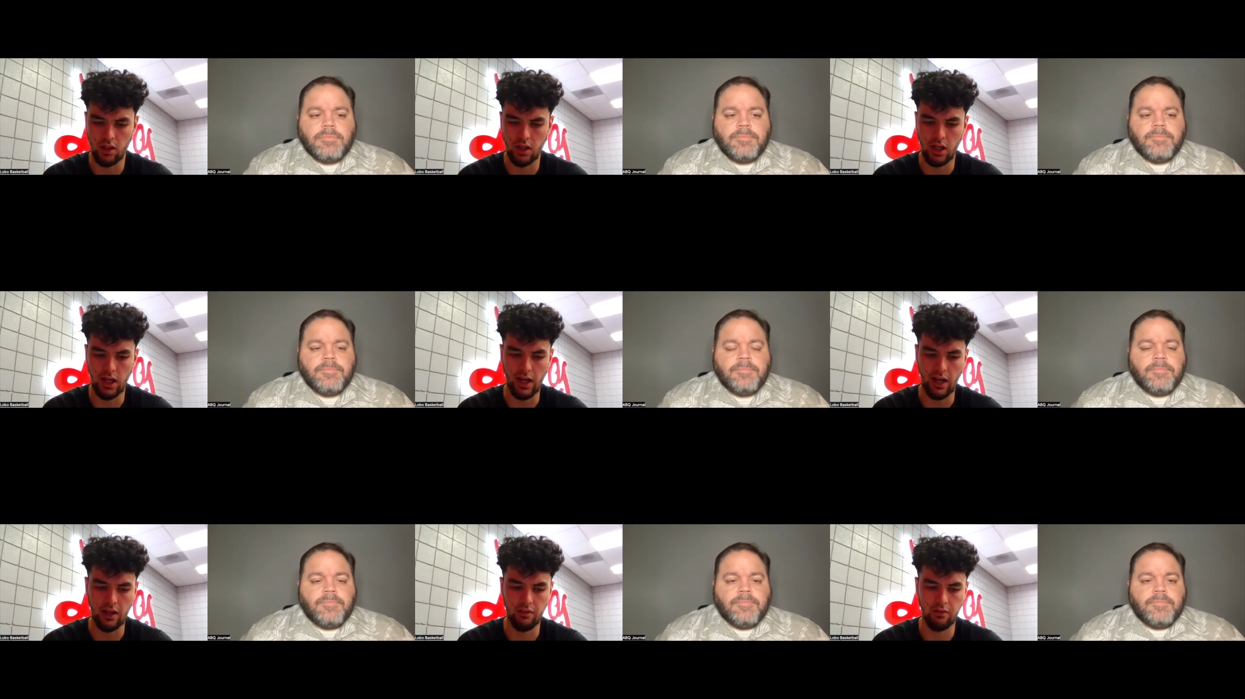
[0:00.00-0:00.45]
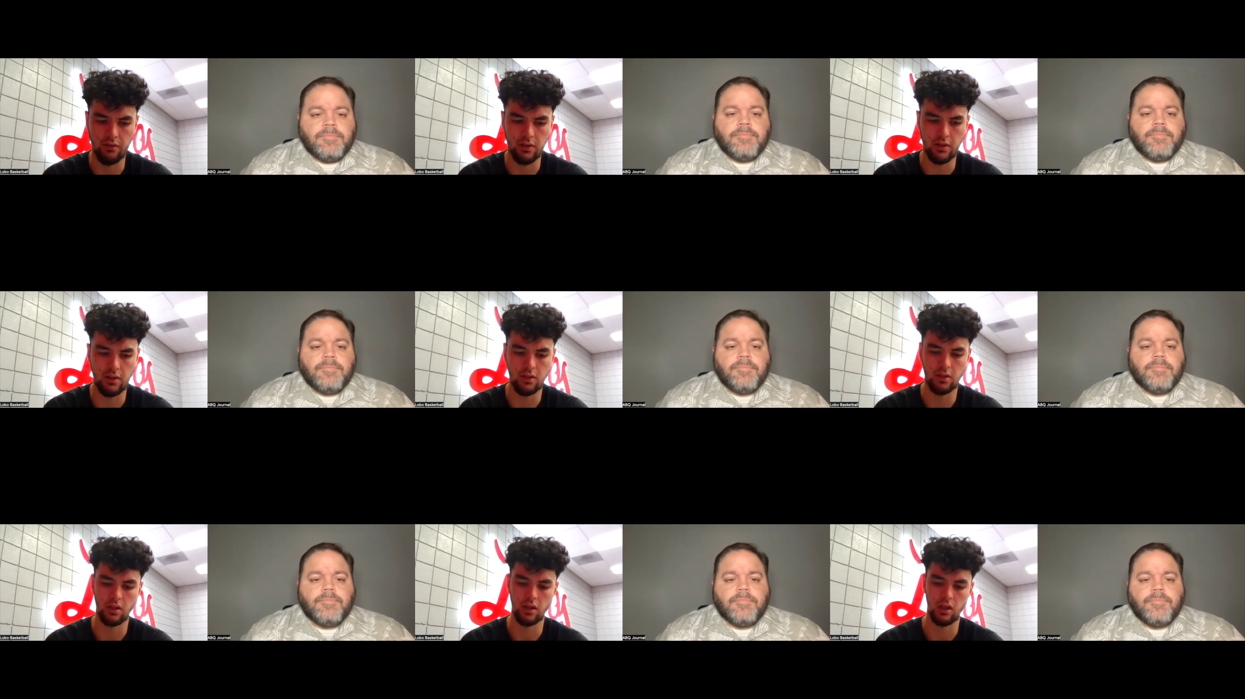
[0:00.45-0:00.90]
Speaker 1: I
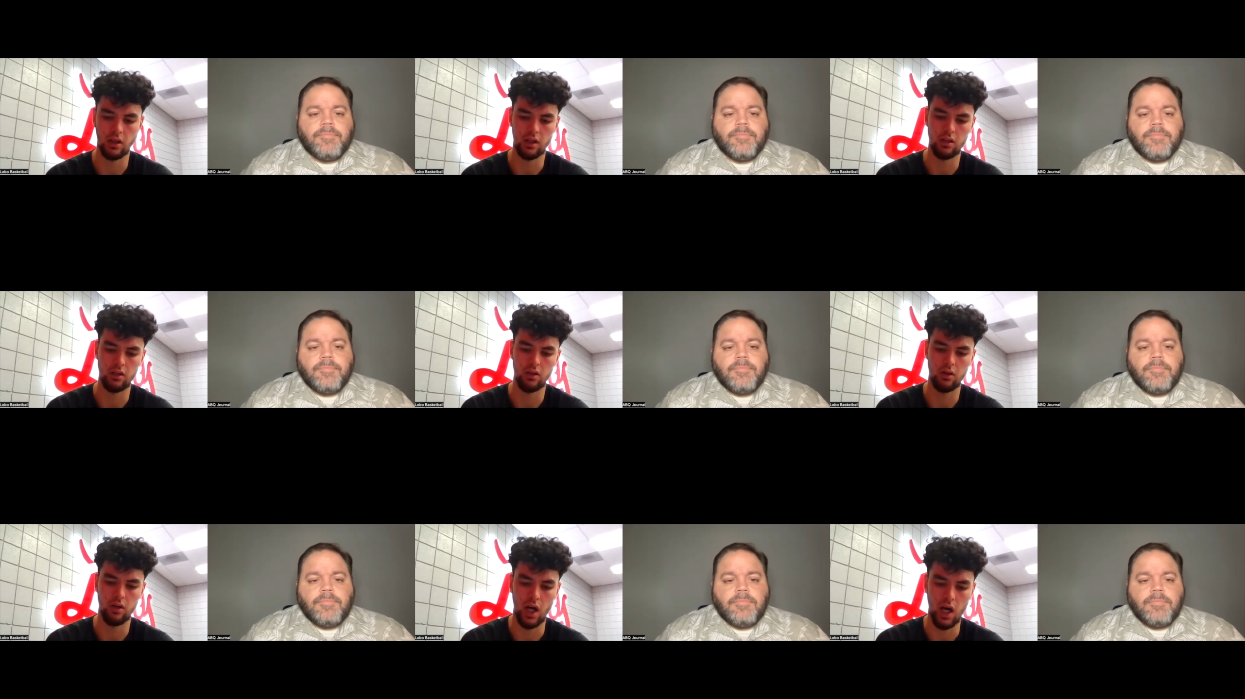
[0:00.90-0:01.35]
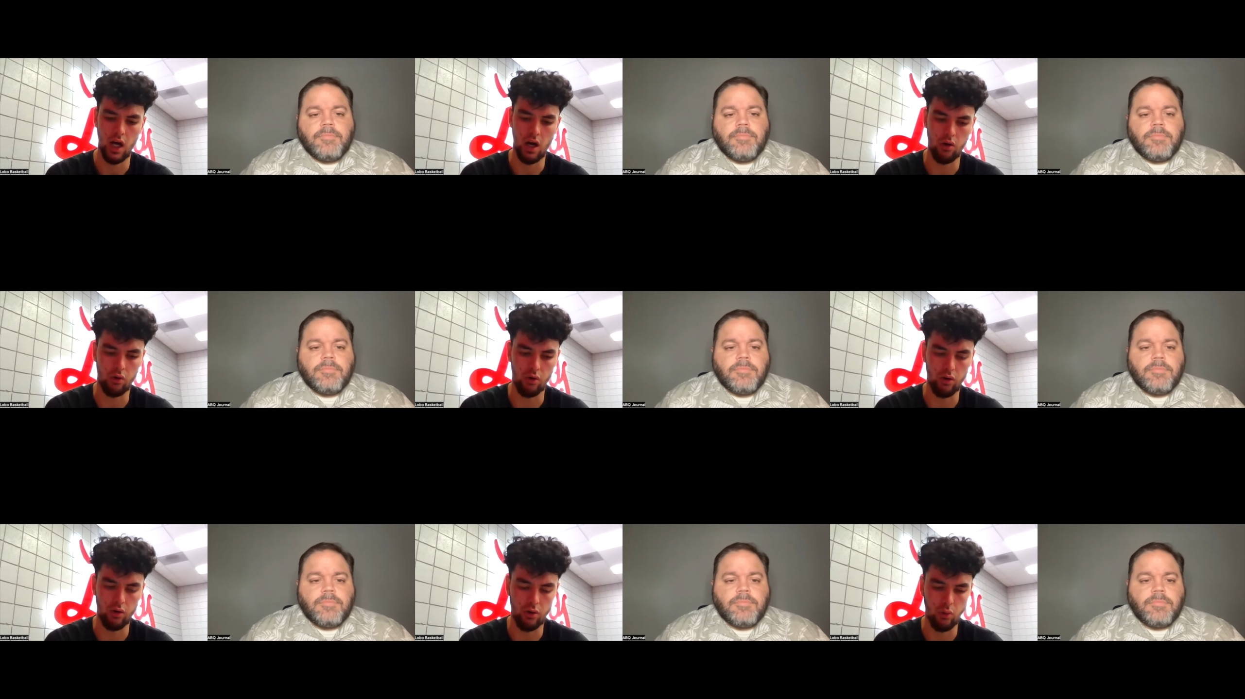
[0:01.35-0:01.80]
lived
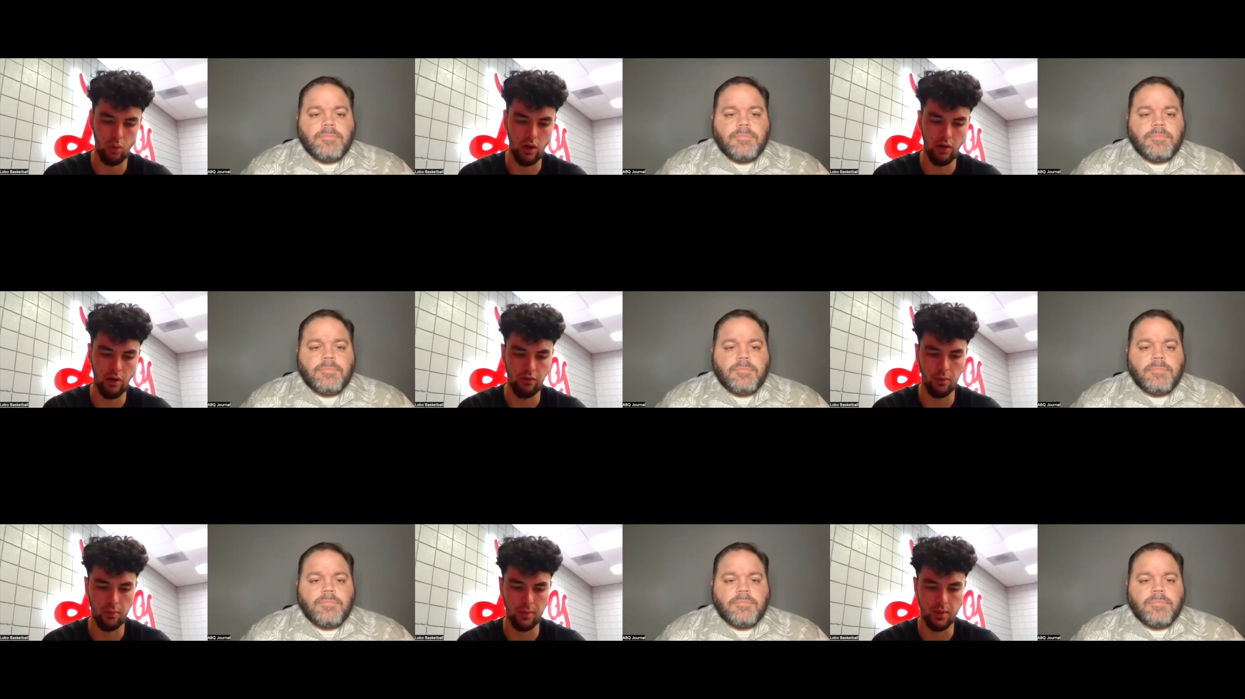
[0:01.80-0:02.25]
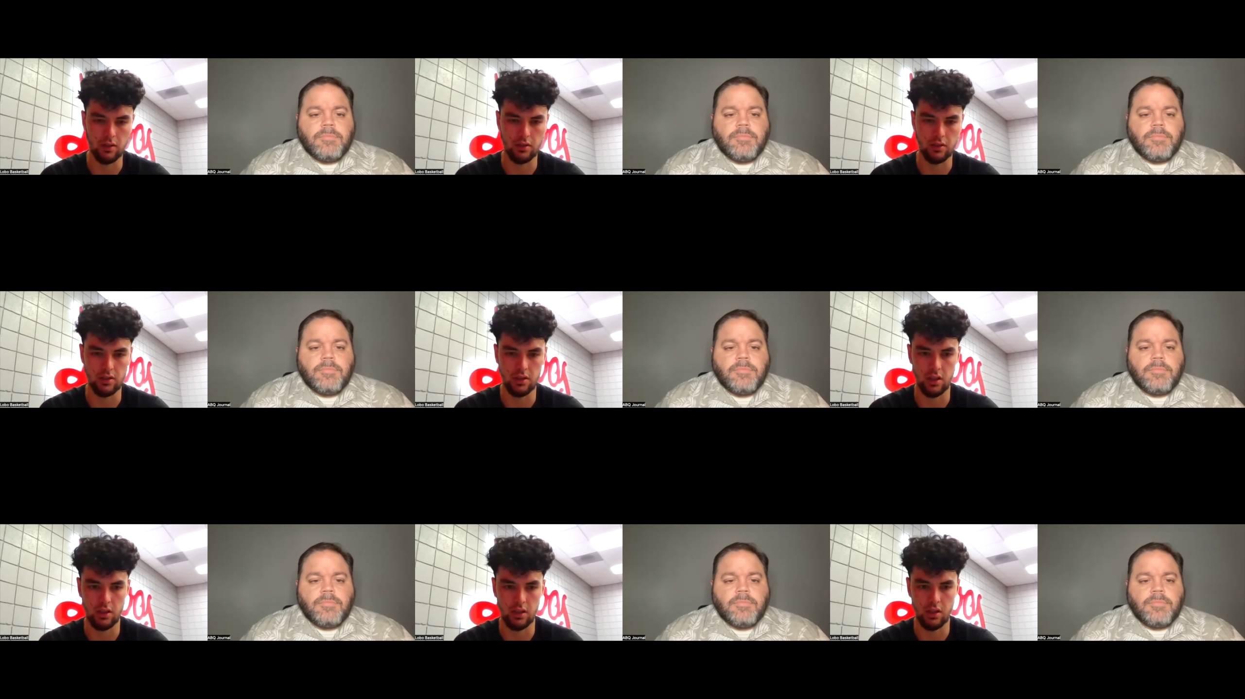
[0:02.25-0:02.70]
hour away from
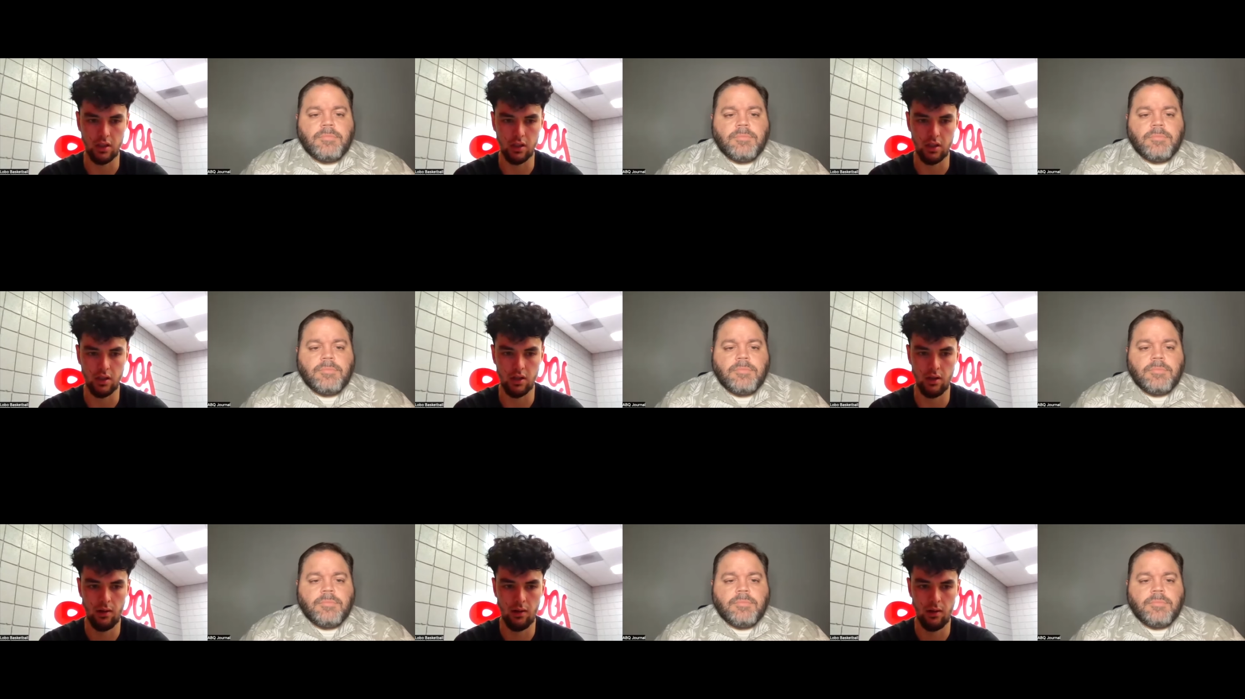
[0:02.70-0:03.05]
Helsinki.